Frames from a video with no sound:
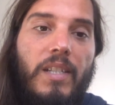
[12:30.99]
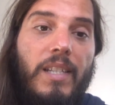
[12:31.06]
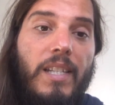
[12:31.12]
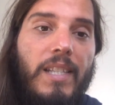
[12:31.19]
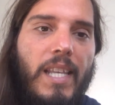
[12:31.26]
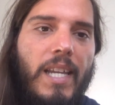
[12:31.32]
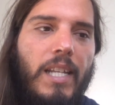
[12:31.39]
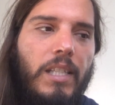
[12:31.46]
and a
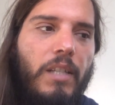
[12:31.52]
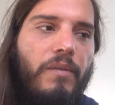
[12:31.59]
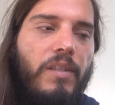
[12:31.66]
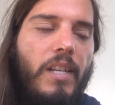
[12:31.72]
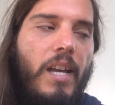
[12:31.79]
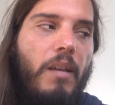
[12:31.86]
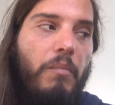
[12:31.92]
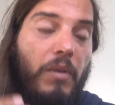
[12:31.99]
negative
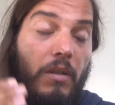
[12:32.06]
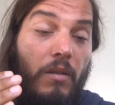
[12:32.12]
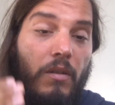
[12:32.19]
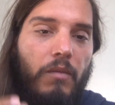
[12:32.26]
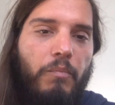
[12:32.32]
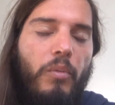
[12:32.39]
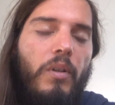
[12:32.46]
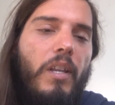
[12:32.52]
side
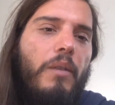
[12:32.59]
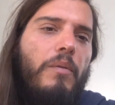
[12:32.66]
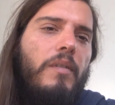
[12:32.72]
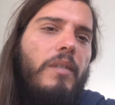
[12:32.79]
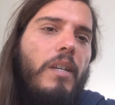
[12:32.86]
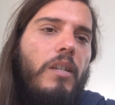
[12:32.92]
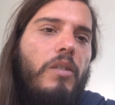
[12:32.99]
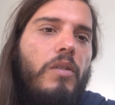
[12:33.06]
because
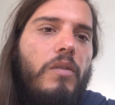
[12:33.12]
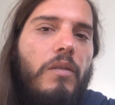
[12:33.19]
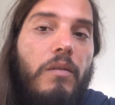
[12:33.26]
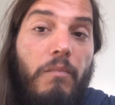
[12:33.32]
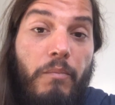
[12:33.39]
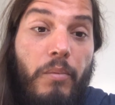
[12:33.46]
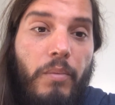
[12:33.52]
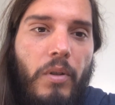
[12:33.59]

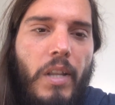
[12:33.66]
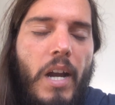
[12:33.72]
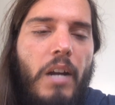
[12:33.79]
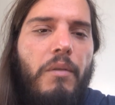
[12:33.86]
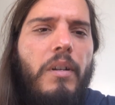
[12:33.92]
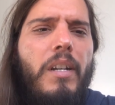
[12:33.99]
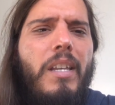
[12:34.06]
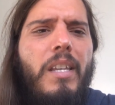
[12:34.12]
polarization,
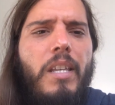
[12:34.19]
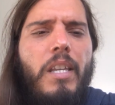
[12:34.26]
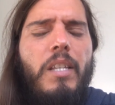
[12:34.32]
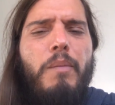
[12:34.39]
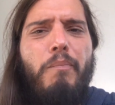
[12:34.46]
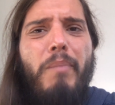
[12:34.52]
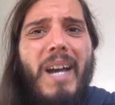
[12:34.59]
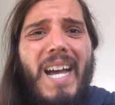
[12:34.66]
polarity
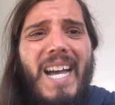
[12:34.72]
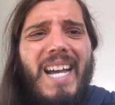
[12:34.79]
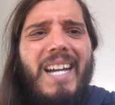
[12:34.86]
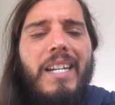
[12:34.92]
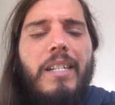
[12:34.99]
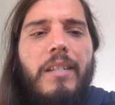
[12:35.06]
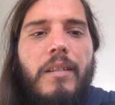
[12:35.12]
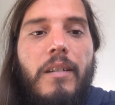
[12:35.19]
is
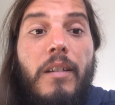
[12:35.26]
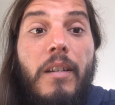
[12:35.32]
part